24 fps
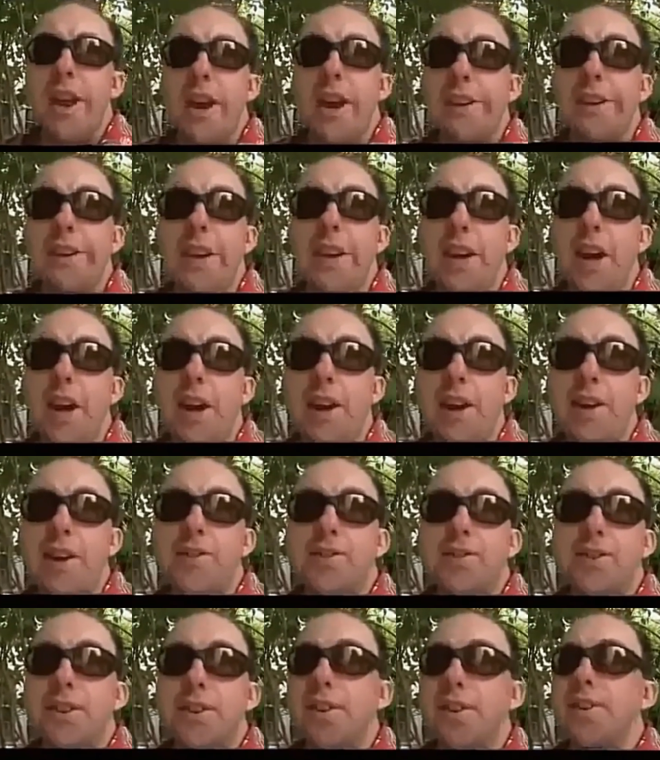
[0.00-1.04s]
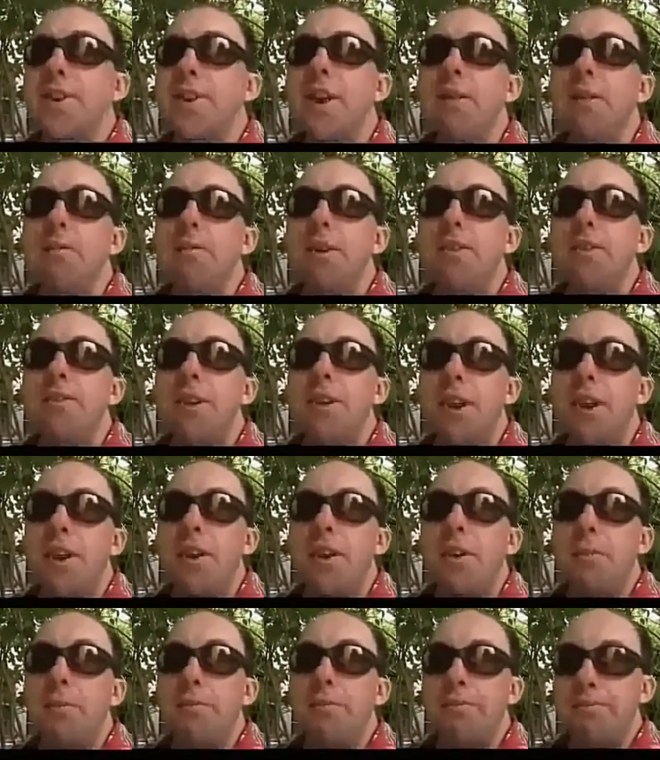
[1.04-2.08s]
That I cannot answer in a 10 minute
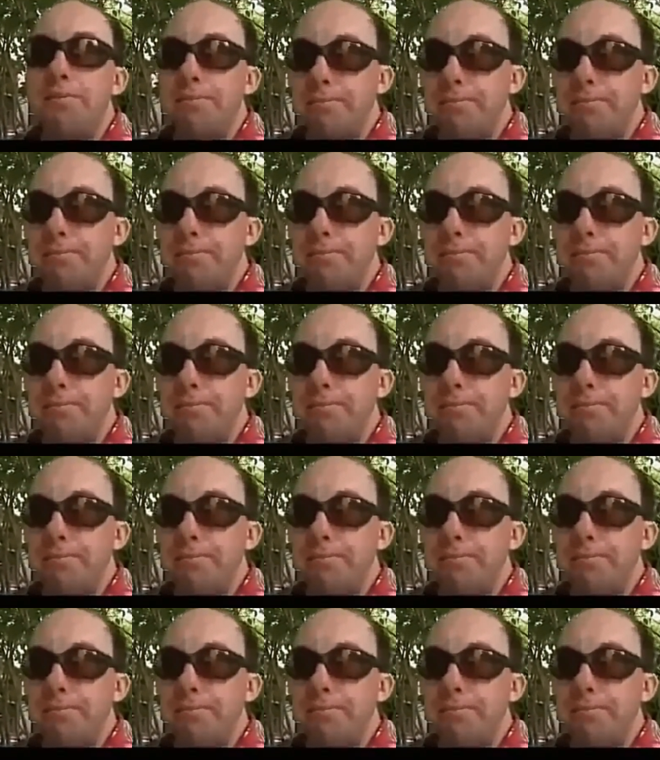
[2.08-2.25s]
video.